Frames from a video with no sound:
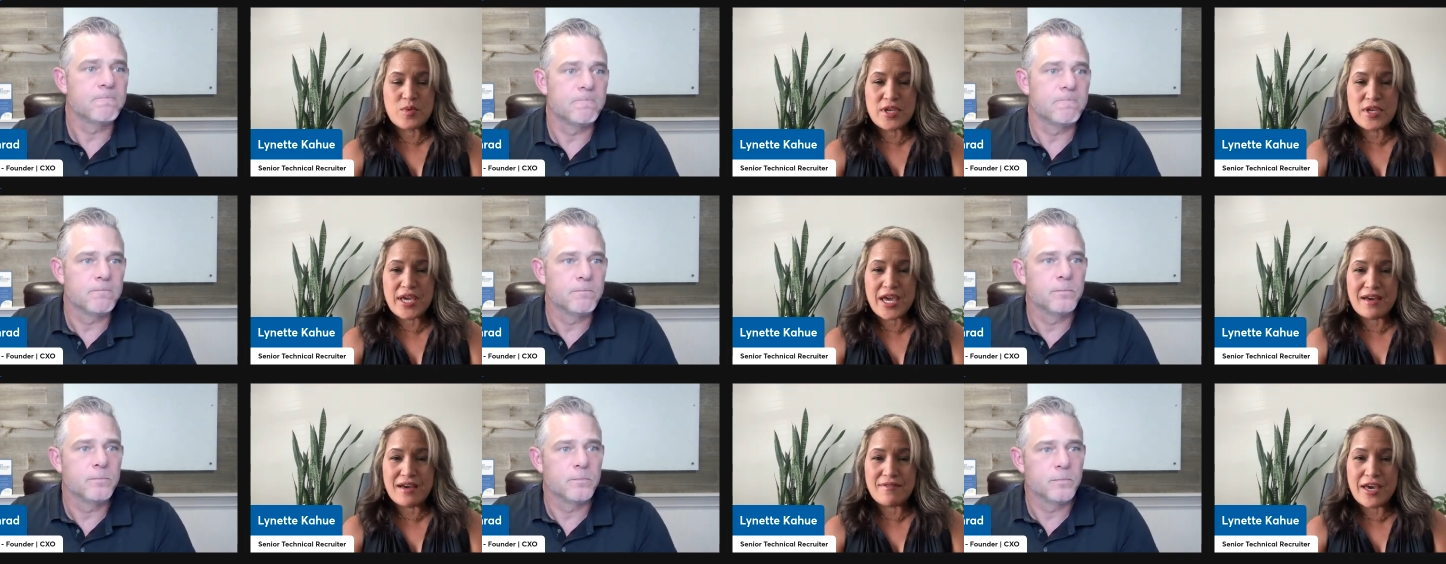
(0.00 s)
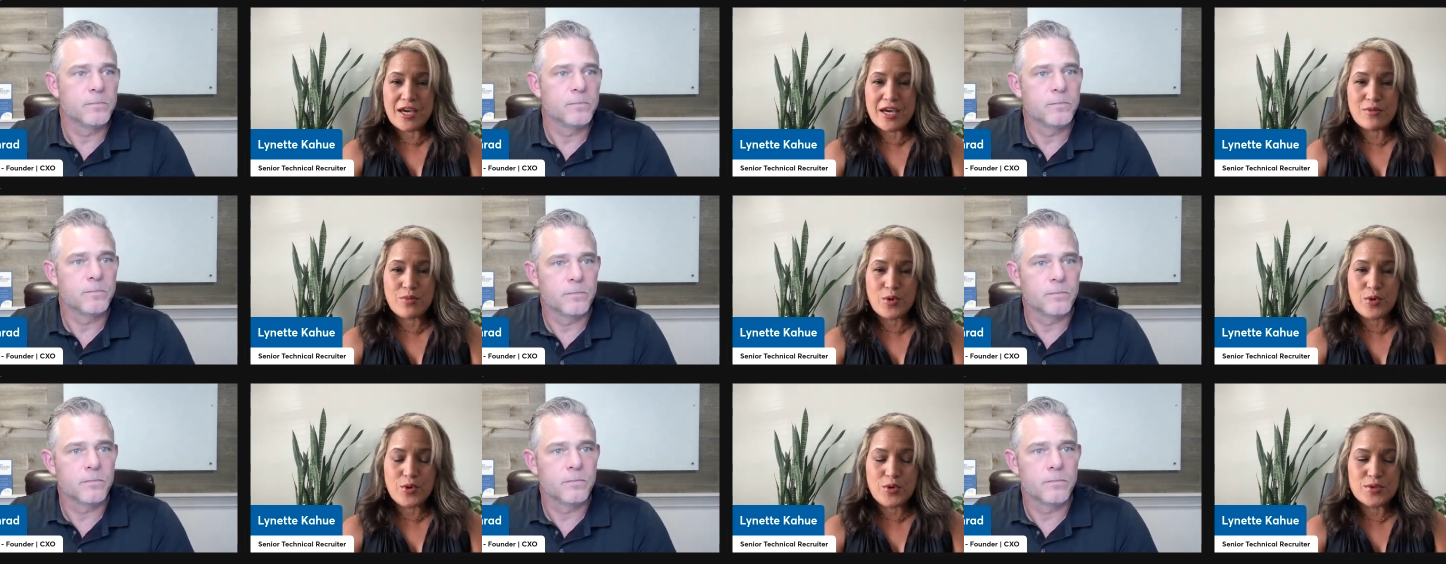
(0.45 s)
Speaker 1: we have
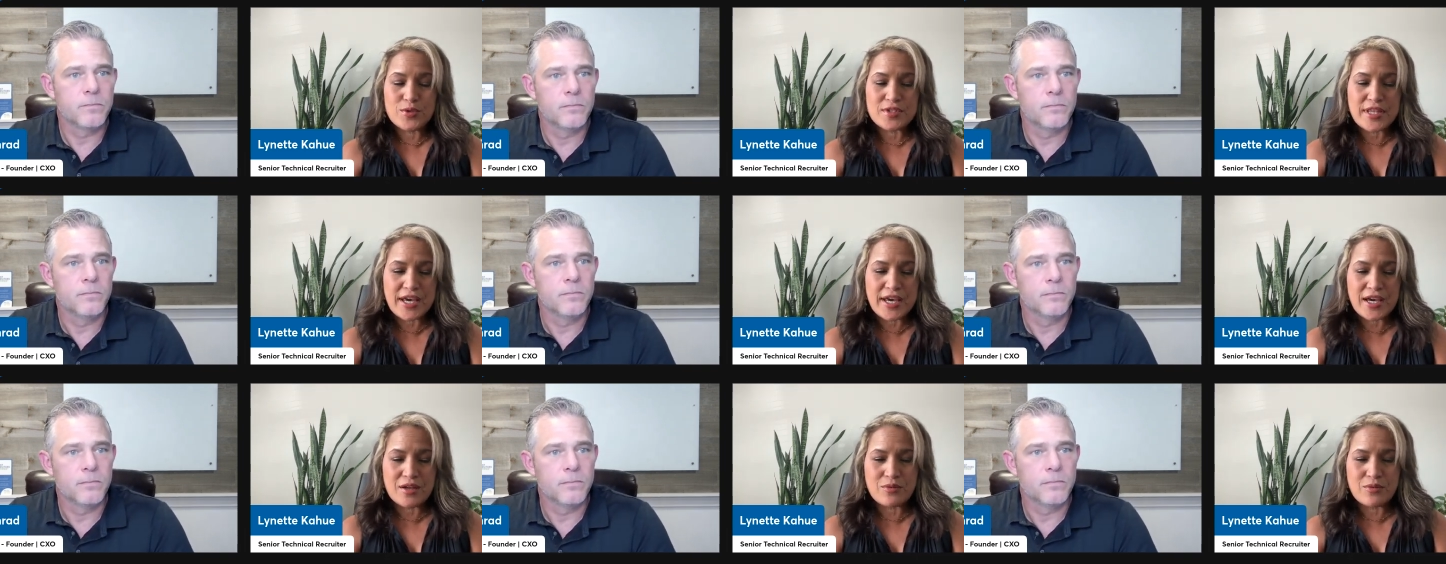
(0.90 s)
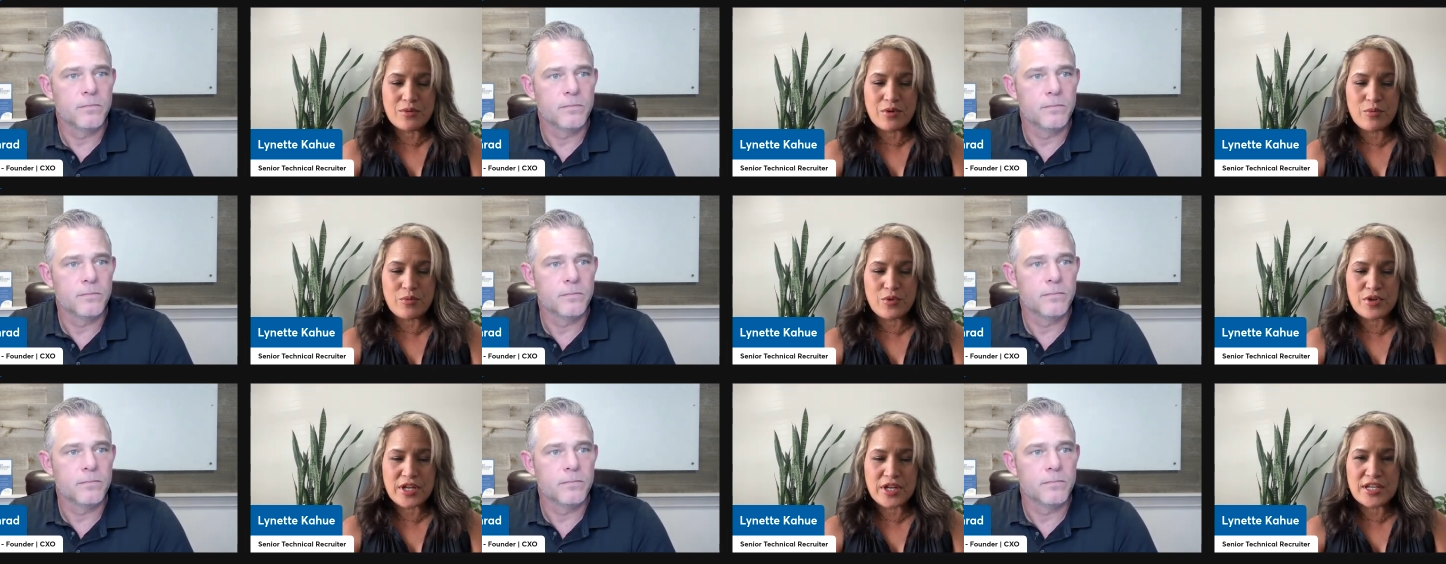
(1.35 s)
had roles that
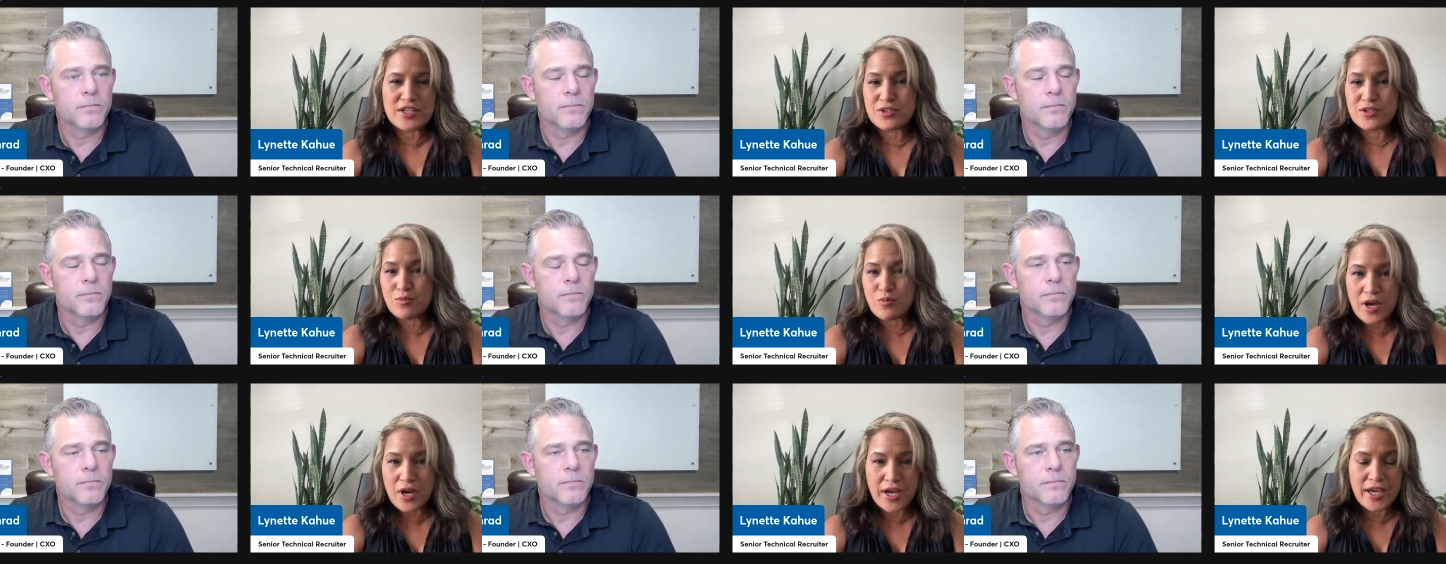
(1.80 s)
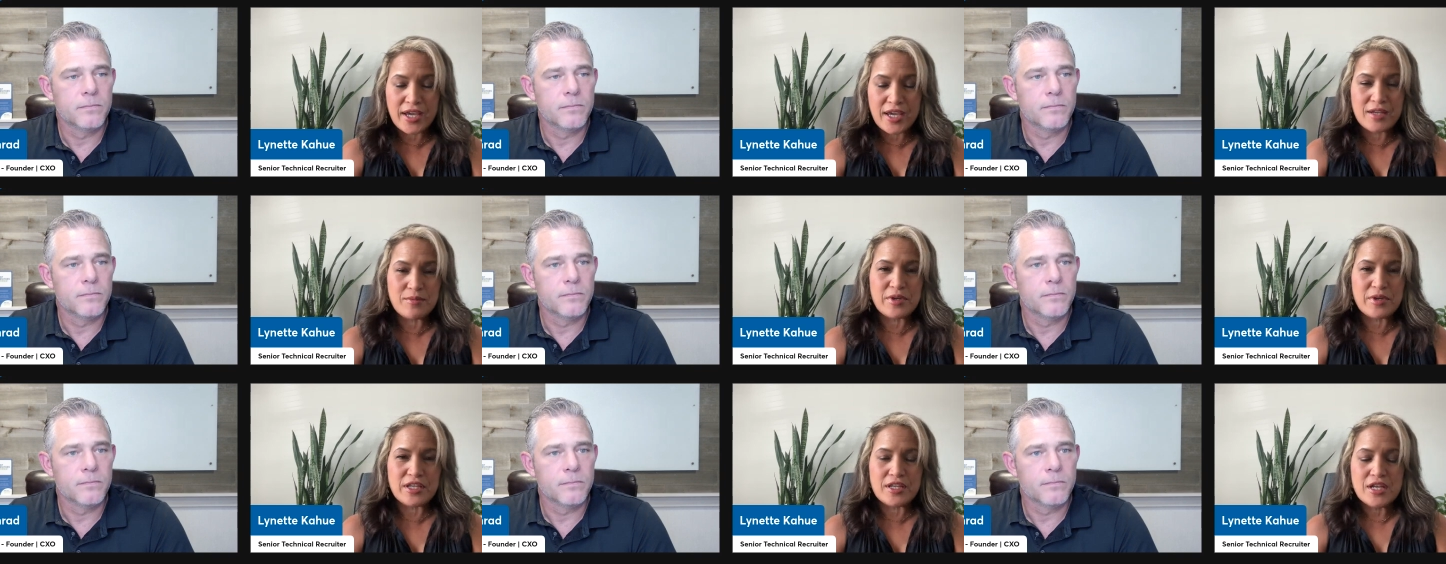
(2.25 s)
were
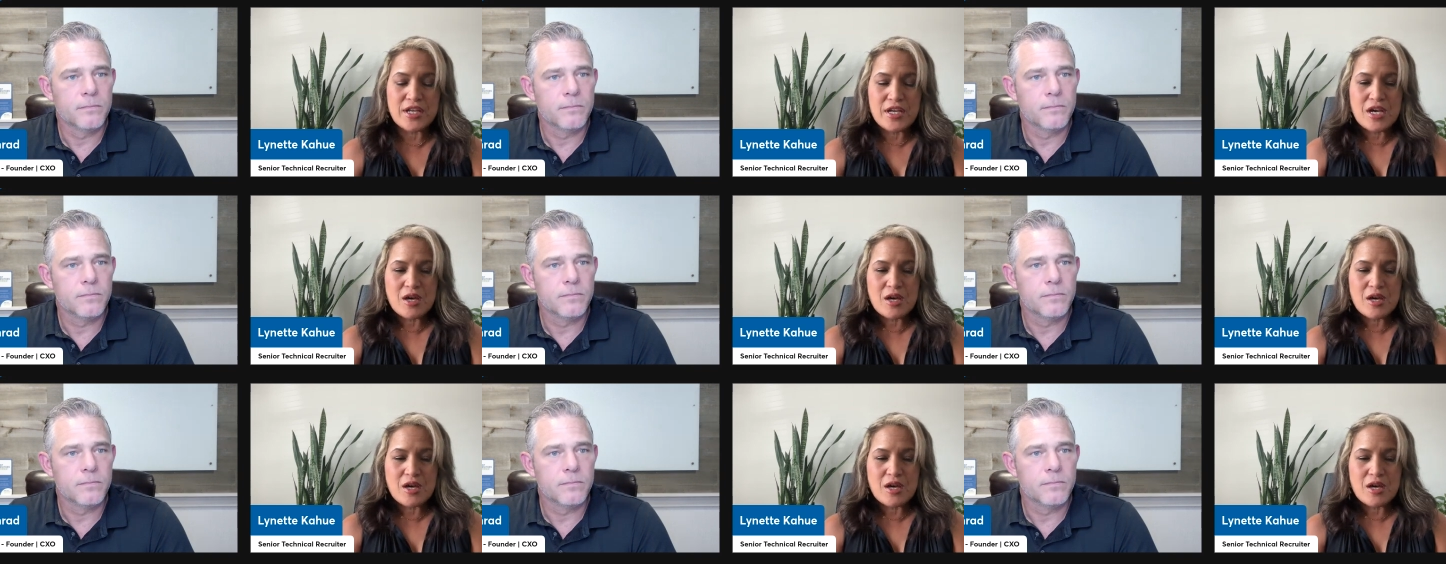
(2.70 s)
nationwide, but